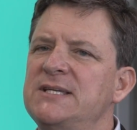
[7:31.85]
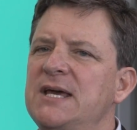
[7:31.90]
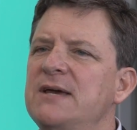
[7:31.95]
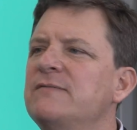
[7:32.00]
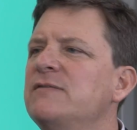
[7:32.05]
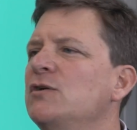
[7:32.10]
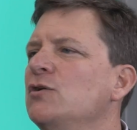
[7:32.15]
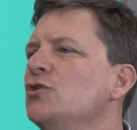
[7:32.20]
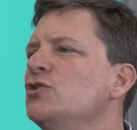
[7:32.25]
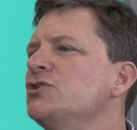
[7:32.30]

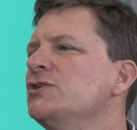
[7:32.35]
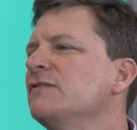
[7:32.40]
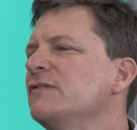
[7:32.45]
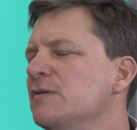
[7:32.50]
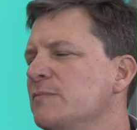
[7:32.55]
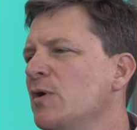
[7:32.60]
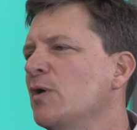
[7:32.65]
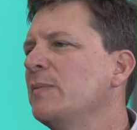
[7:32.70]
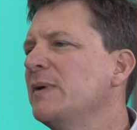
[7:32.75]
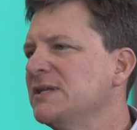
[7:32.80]
evolution of
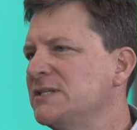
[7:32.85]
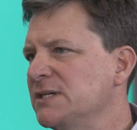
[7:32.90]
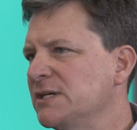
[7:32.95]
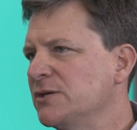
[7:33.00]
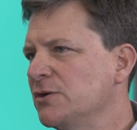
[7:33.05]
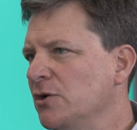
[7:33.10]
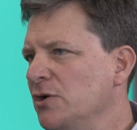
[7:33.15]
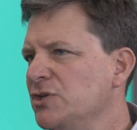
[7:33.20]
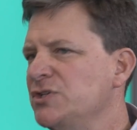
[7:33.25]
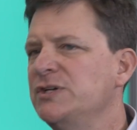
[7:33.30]
the mobile
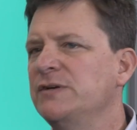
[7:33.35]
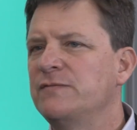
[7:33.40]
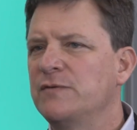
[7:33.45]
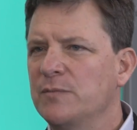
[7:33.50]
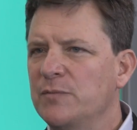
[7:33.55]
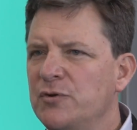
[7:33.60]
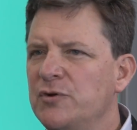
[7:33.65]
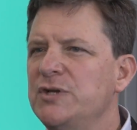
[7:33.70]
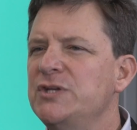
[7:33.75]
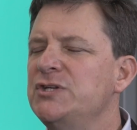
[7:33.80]
technology
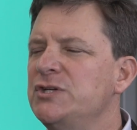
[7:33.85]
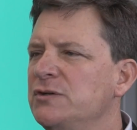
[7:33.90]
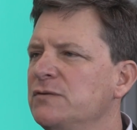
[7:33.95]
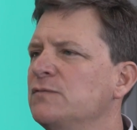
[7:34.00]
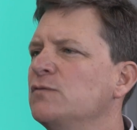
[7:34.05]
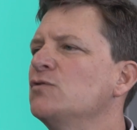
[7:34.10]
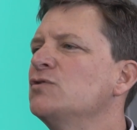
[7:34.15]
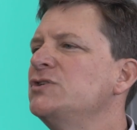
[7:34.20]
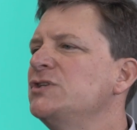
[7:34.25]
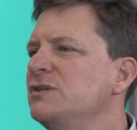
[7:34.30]
from 3G to
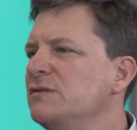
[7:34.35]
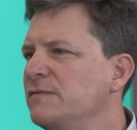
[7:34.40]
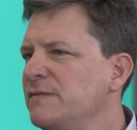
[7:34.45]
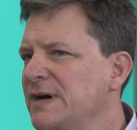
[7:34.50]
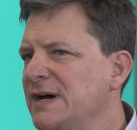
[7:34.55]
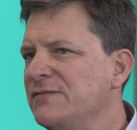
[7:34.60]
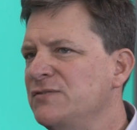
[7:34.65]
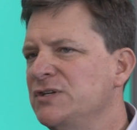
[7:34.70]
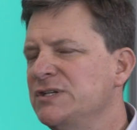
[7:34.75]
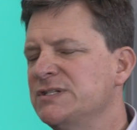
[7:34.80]
4G to
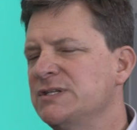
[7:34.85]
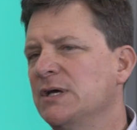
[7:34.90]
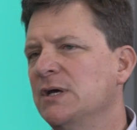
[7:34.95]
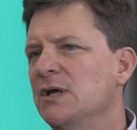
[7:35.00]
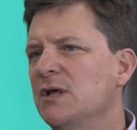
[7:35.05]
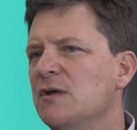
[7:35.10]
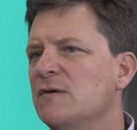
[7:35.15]
5G is